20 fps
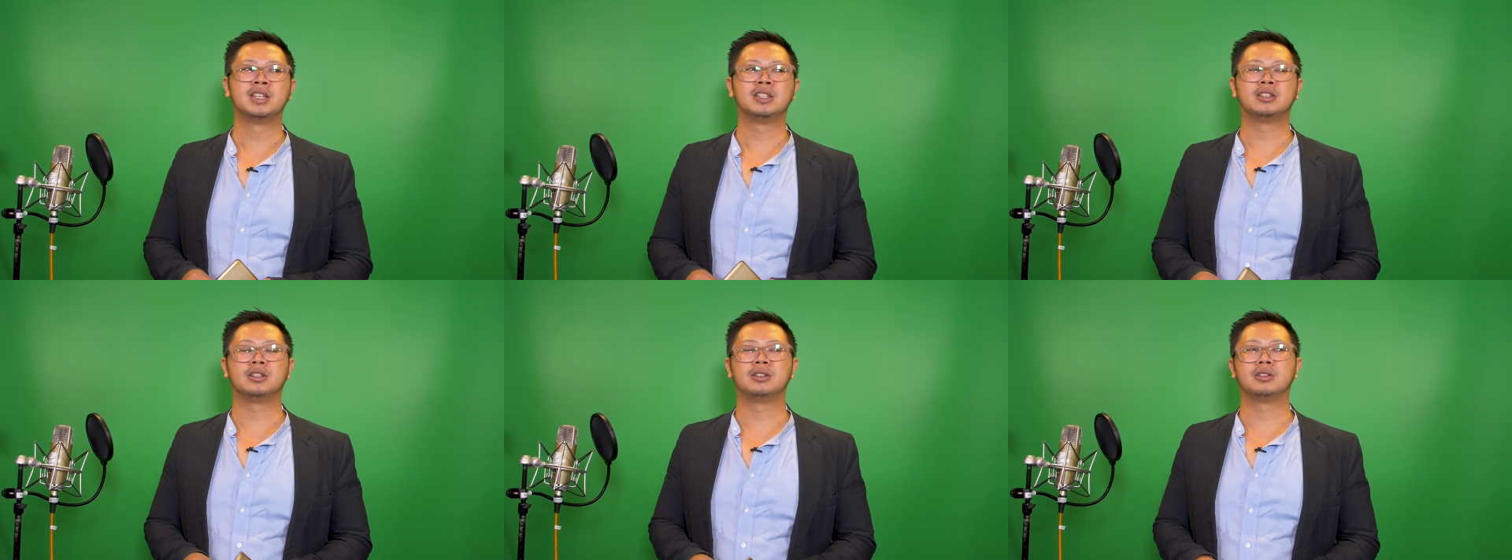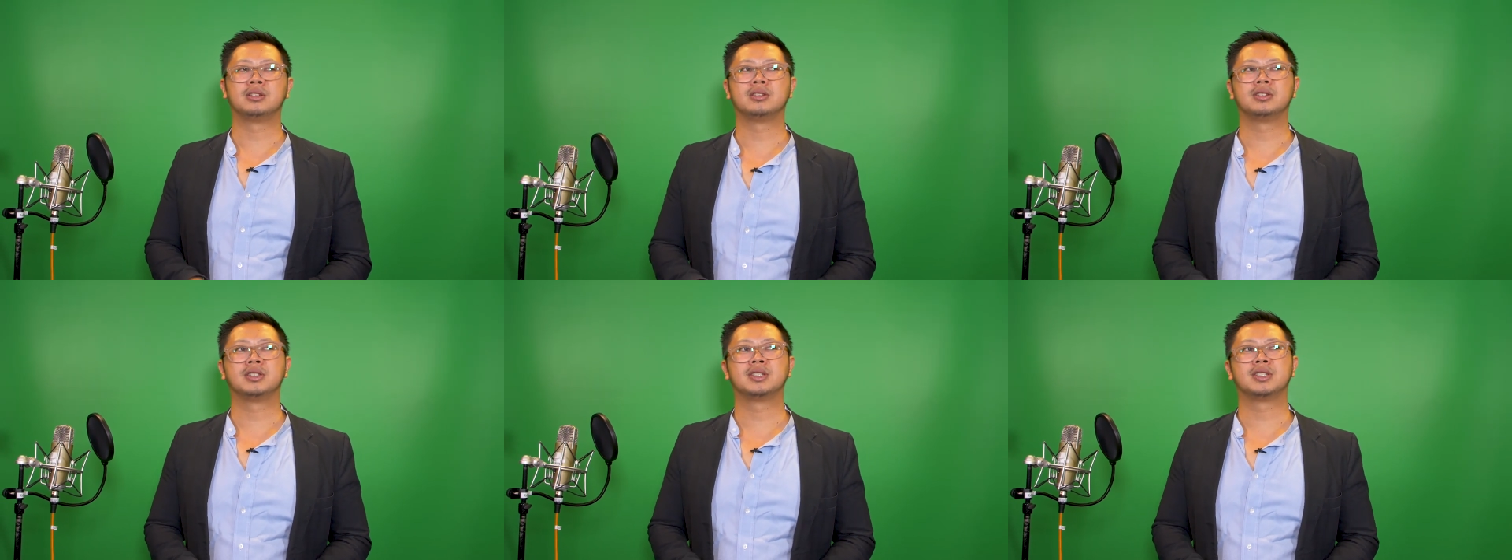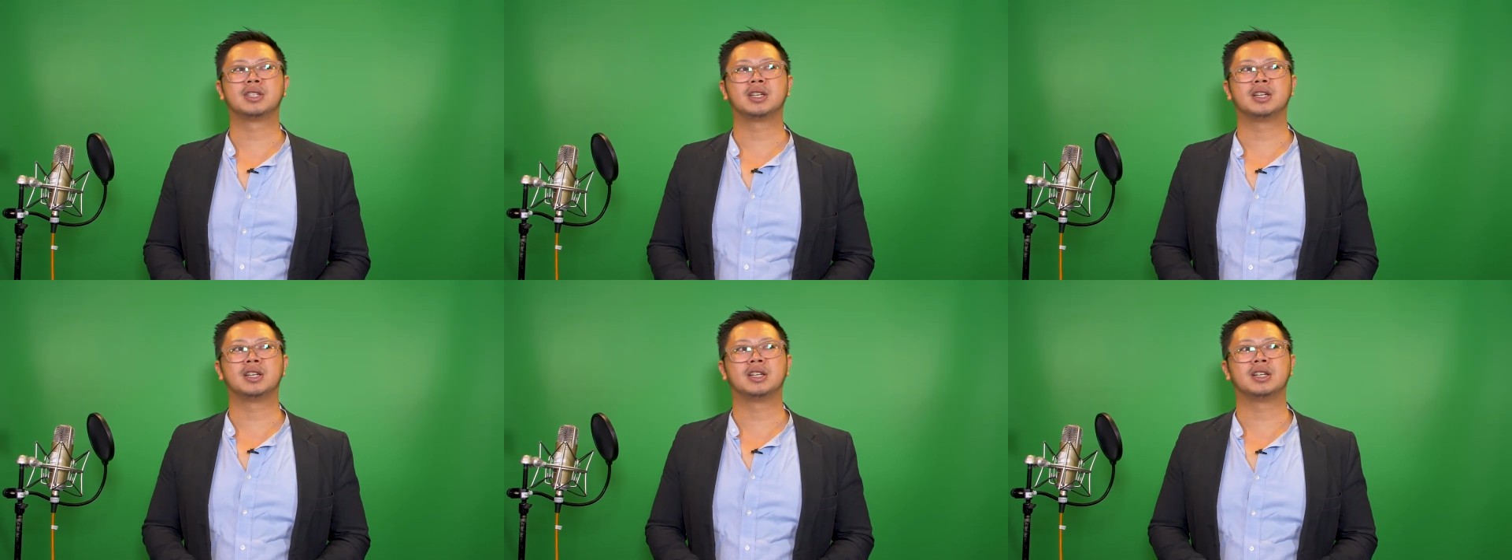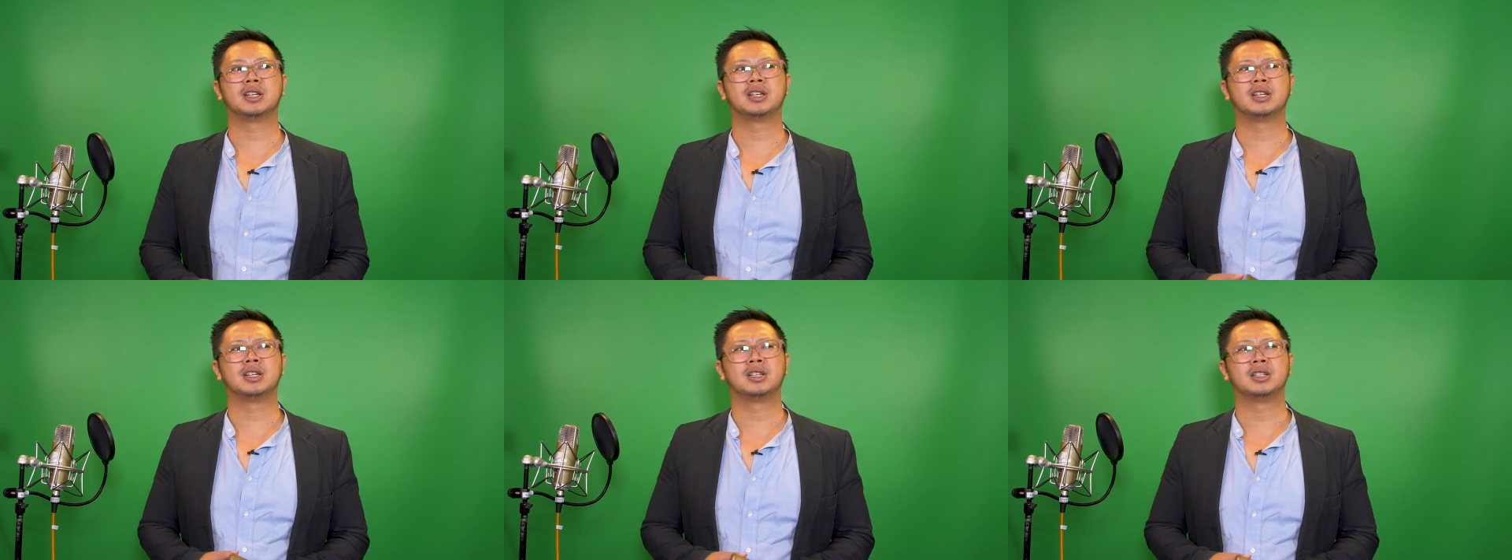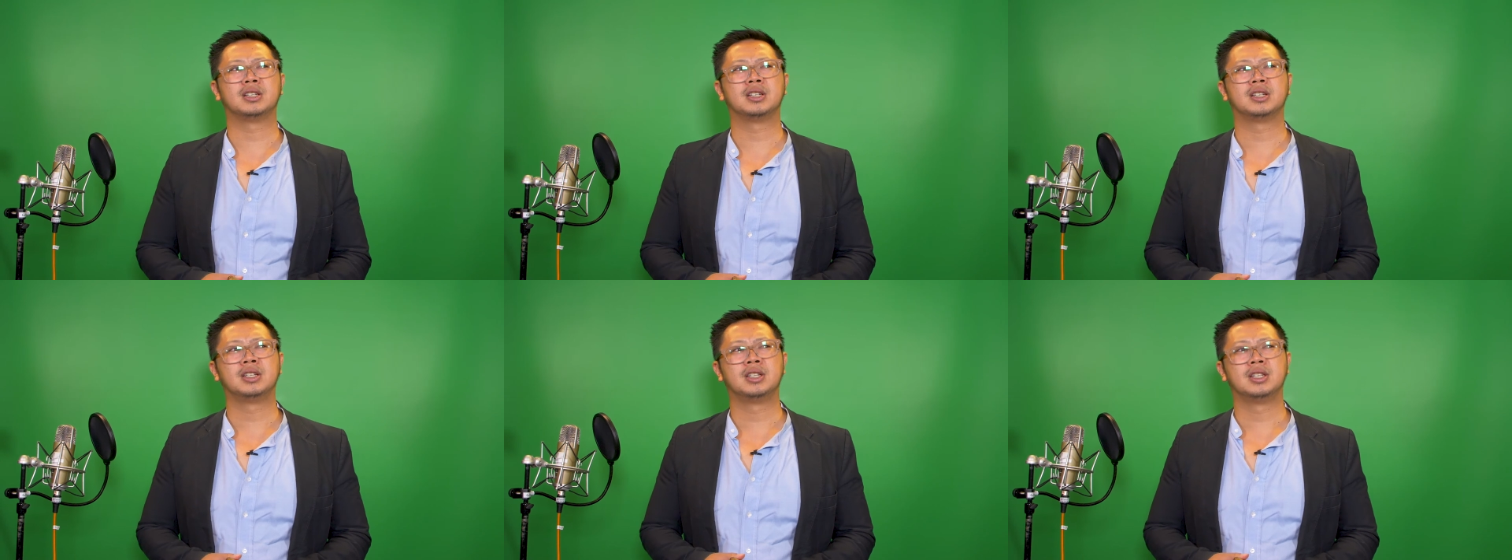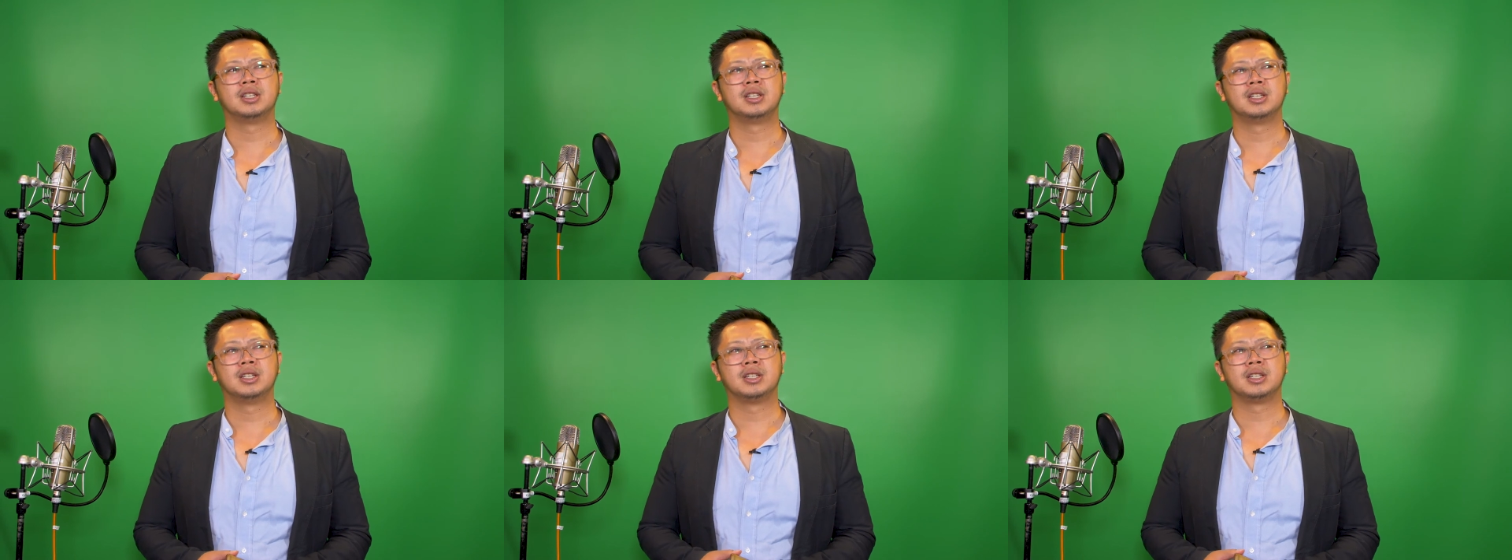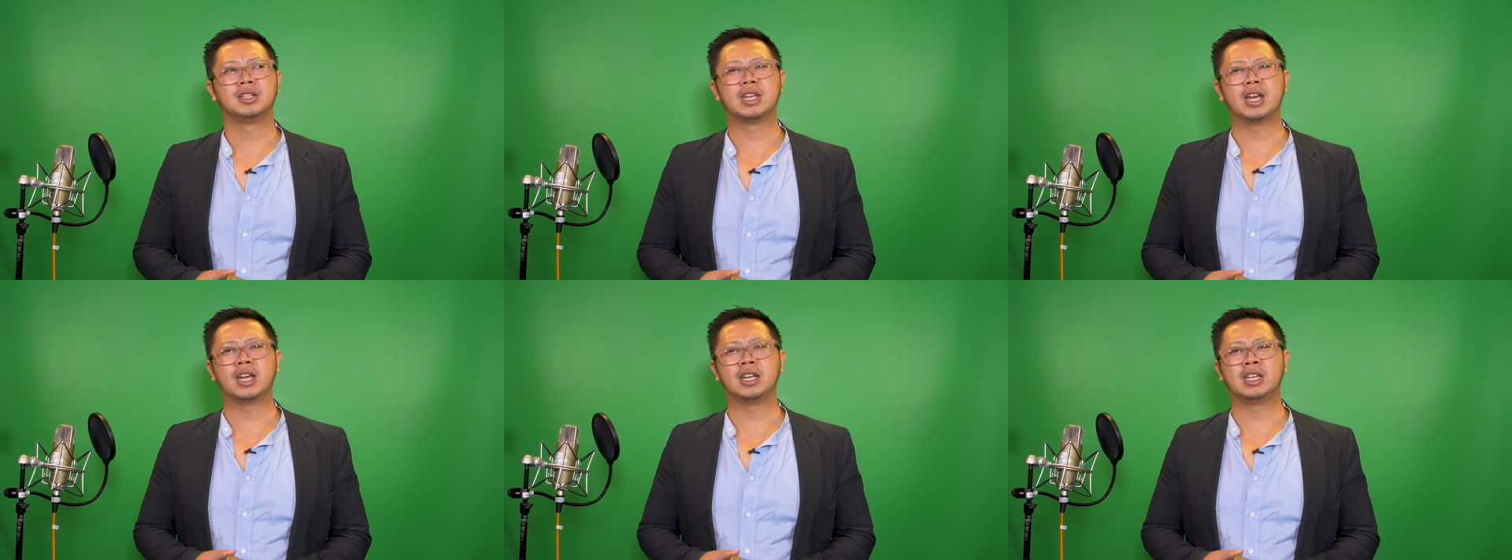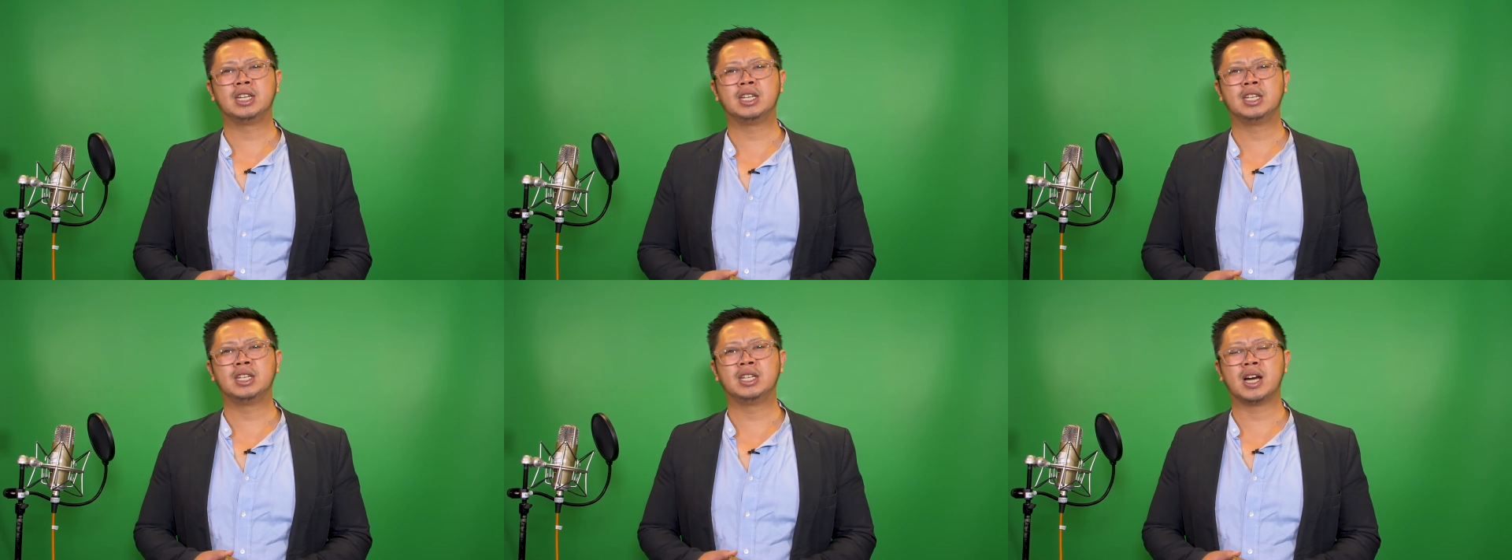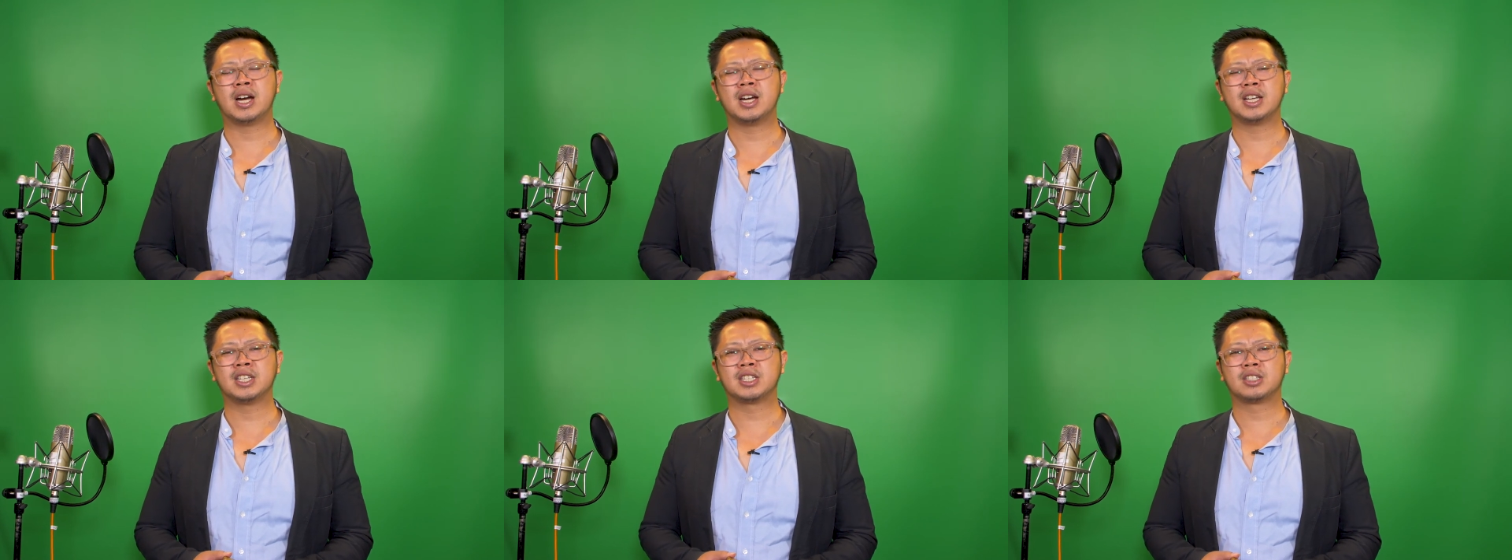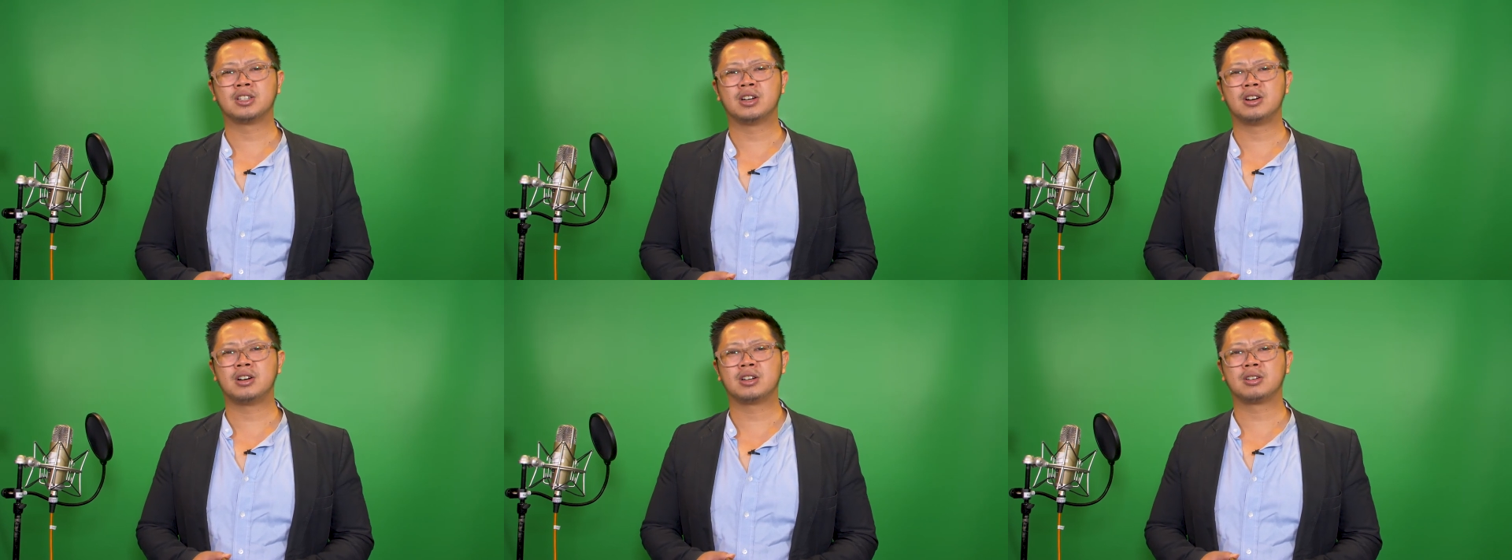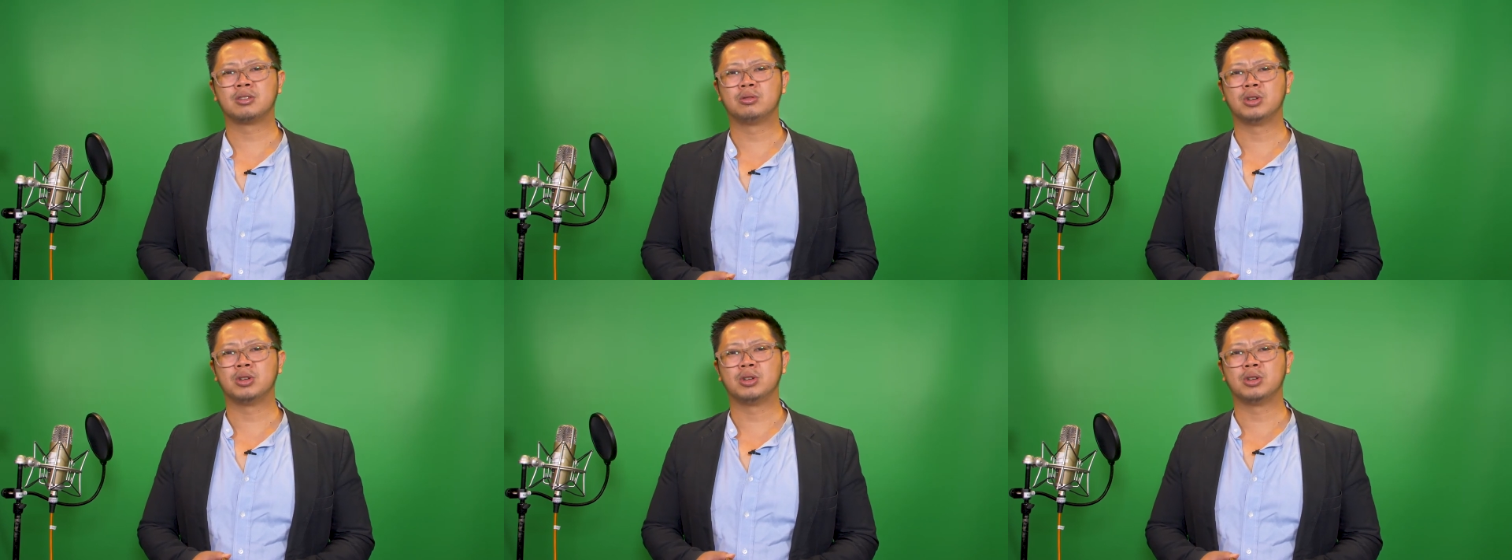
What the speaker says: There's Getty, iStock,